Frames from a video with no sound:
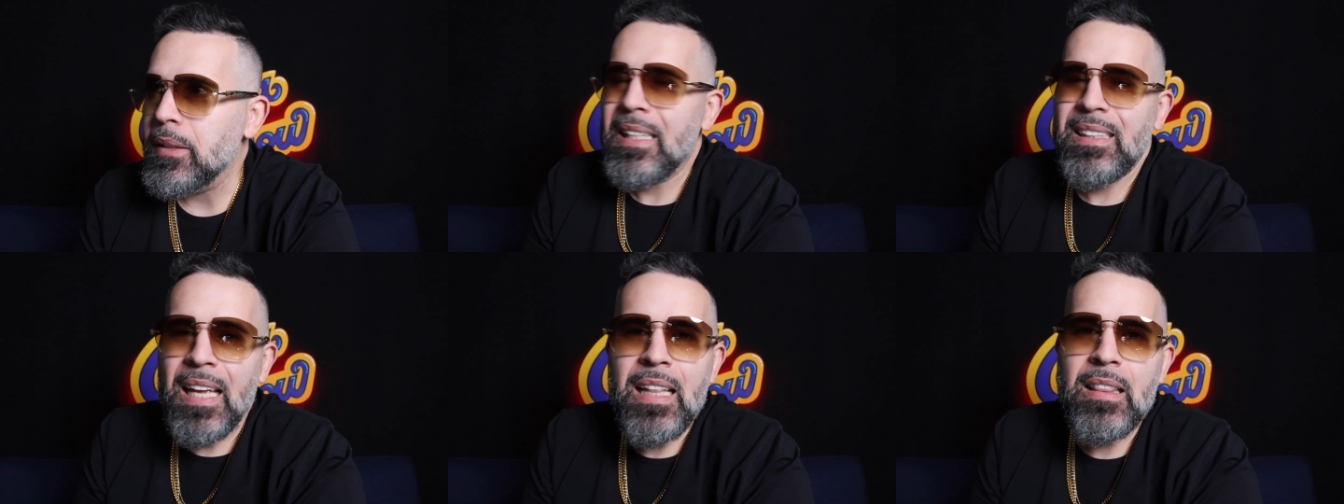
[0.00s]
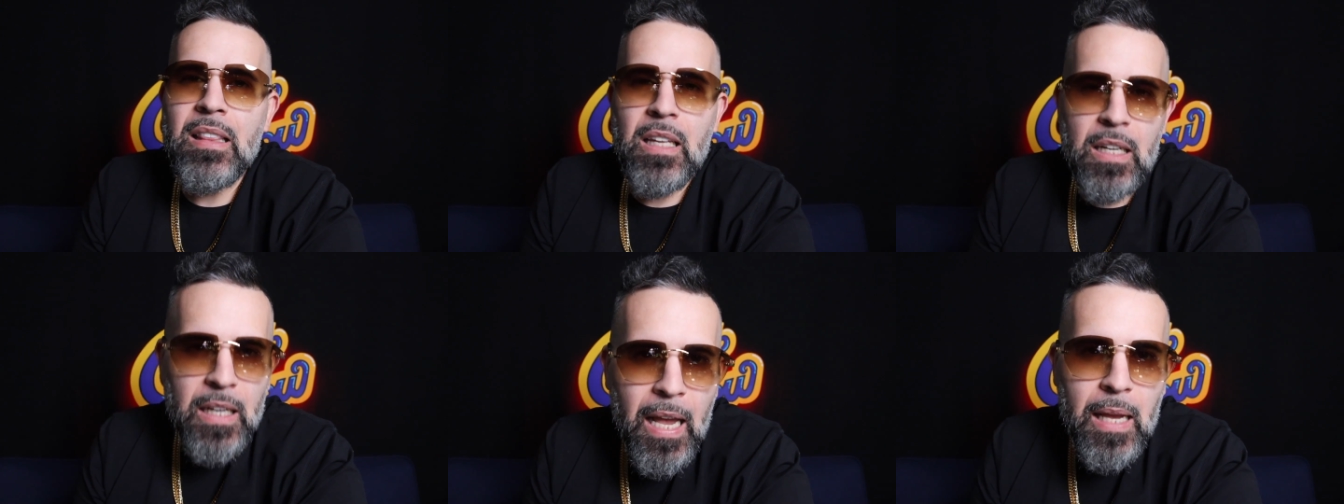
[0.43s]
It's in
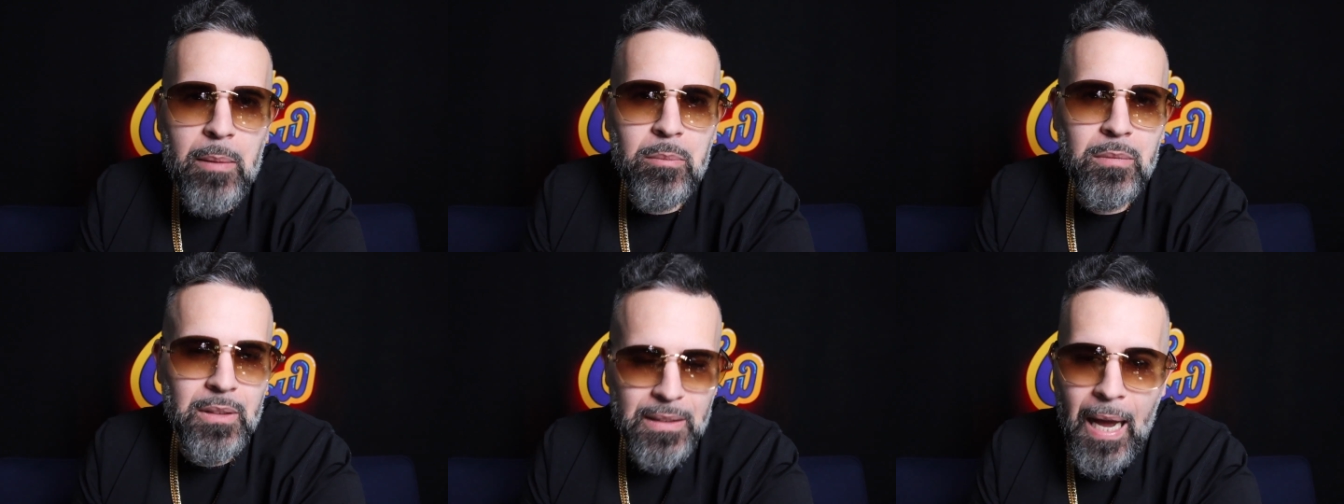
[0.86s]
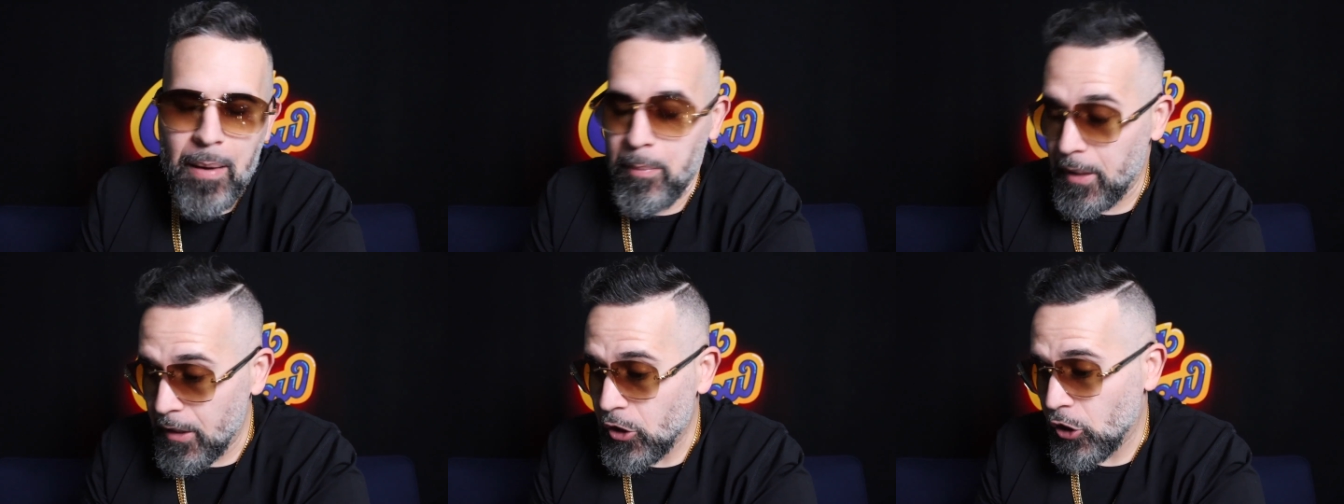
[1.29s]
the name,
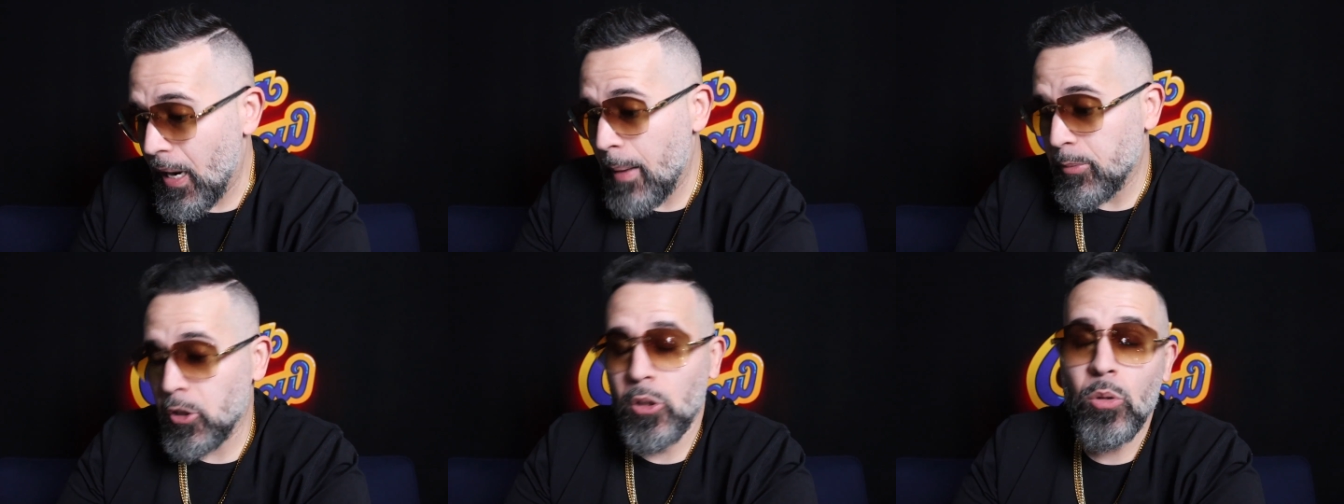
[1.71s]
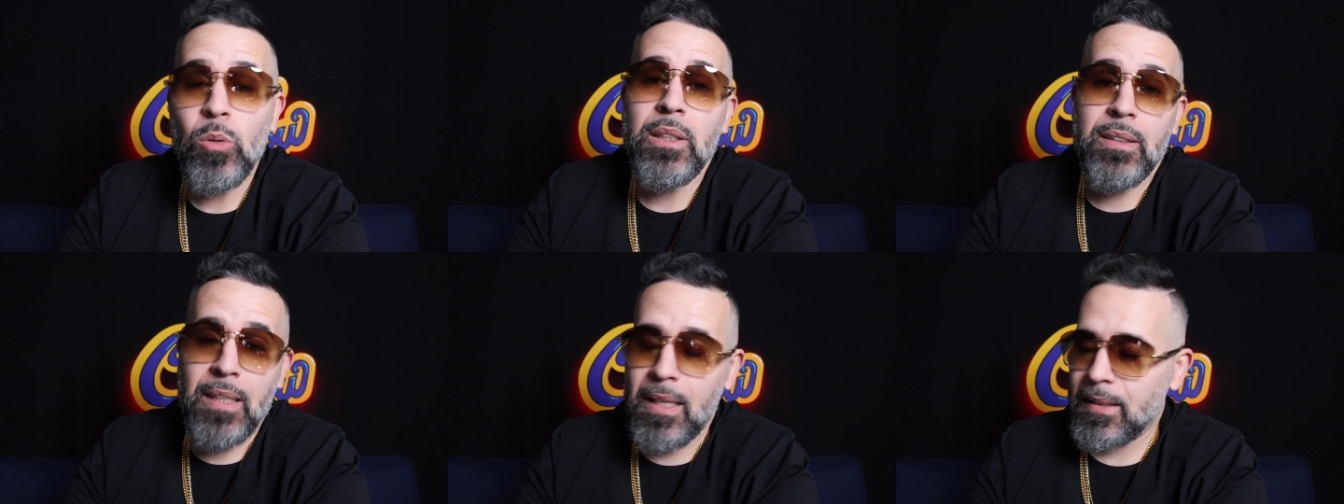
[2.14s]
diamond. It should
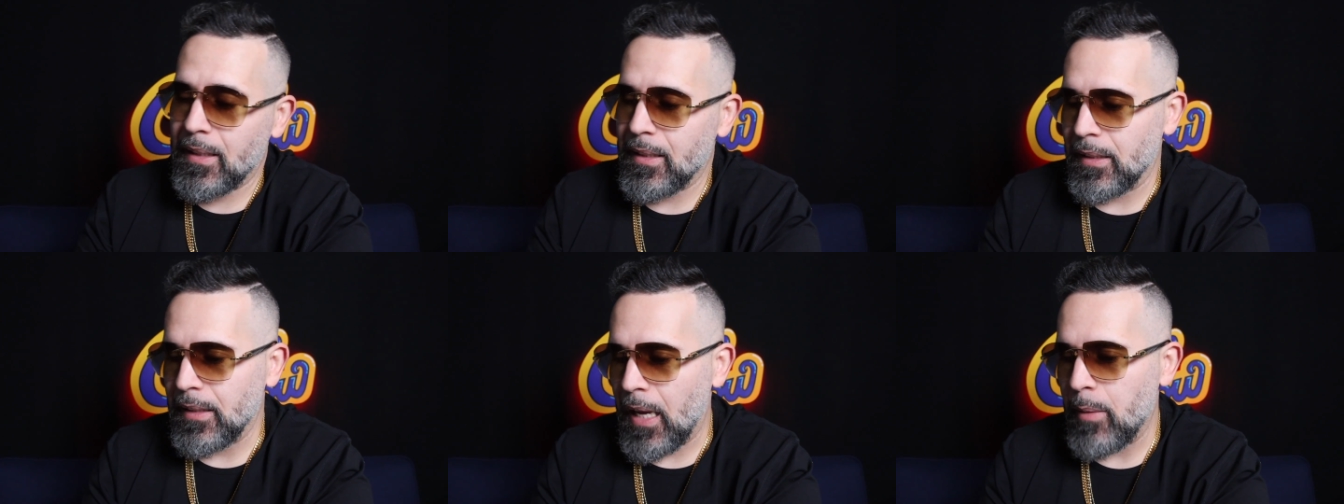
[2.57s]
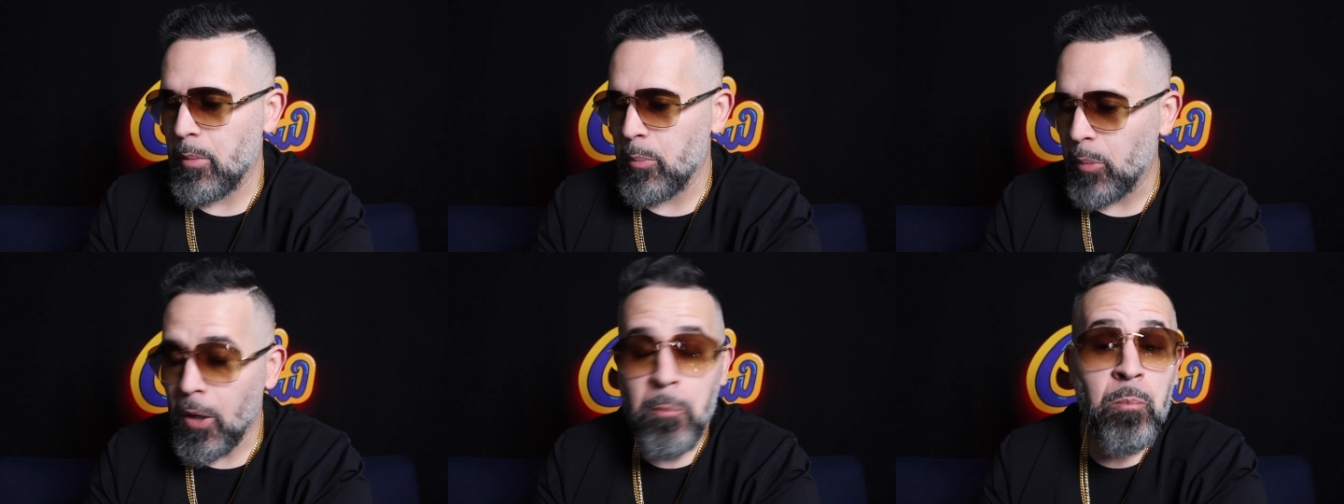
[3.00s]
absolutely test as a
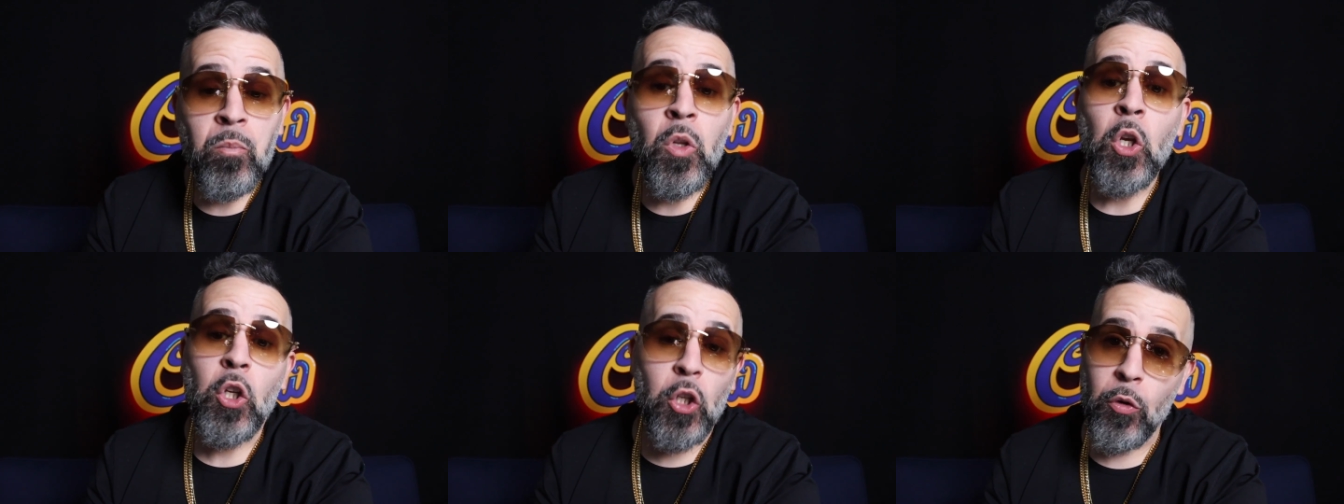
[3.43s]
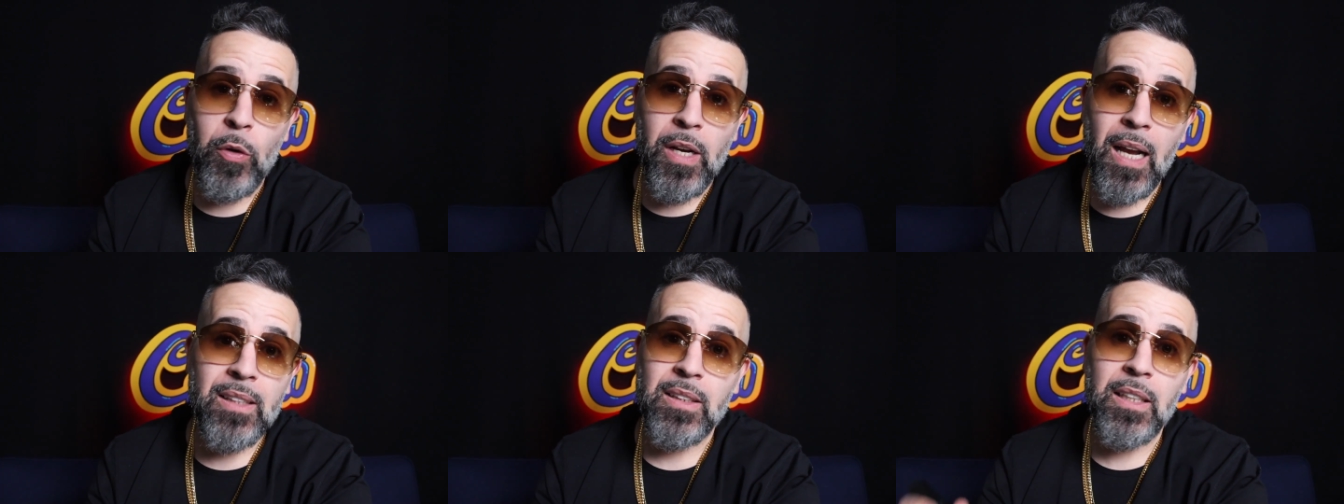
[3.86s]
diamond, but
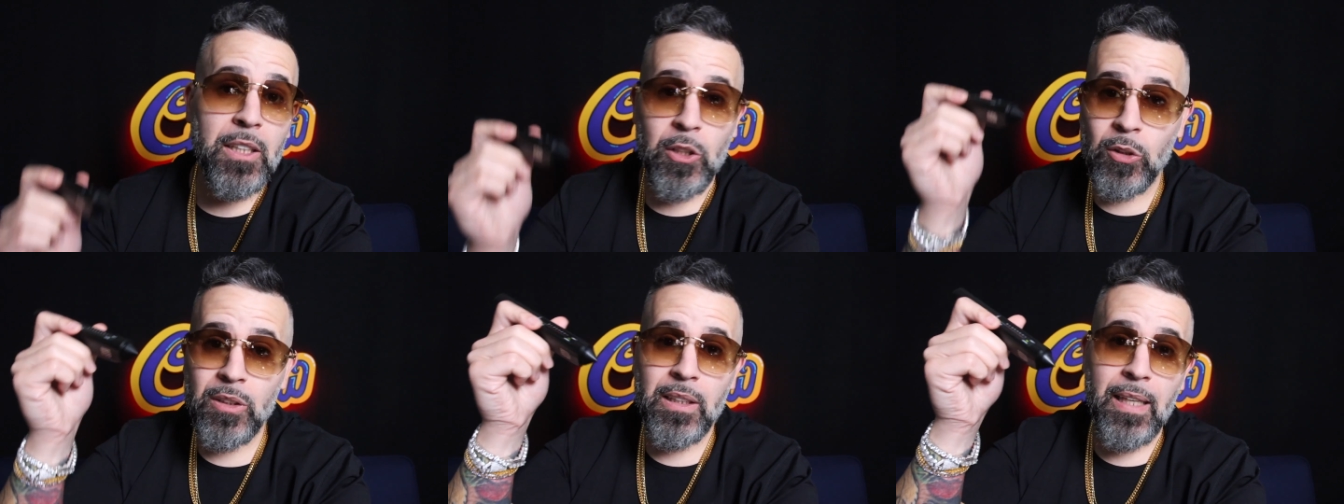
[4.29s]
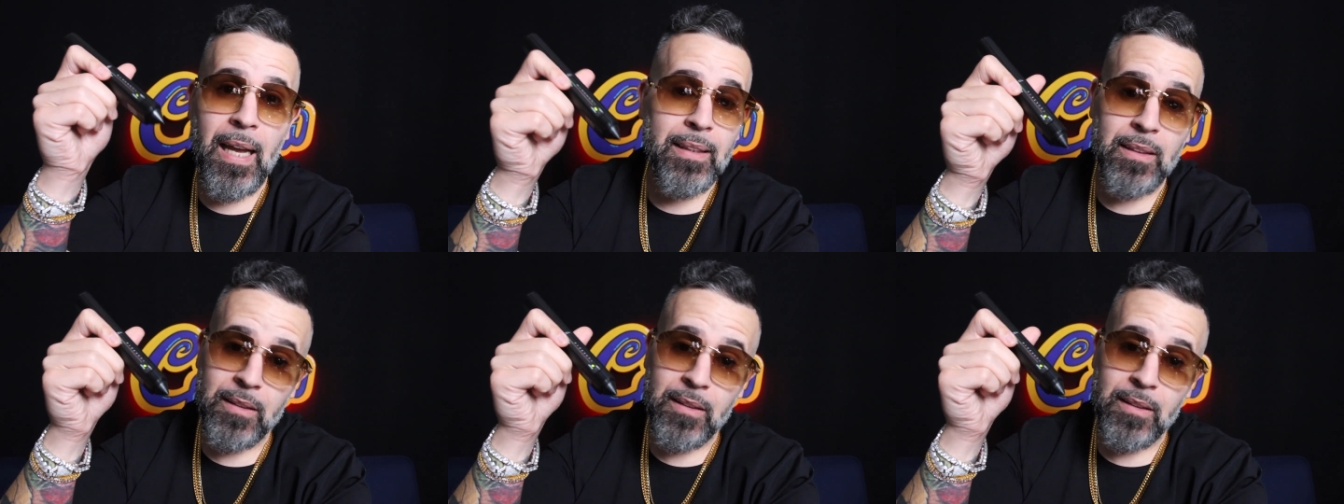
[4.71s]
curiosity killed the cat.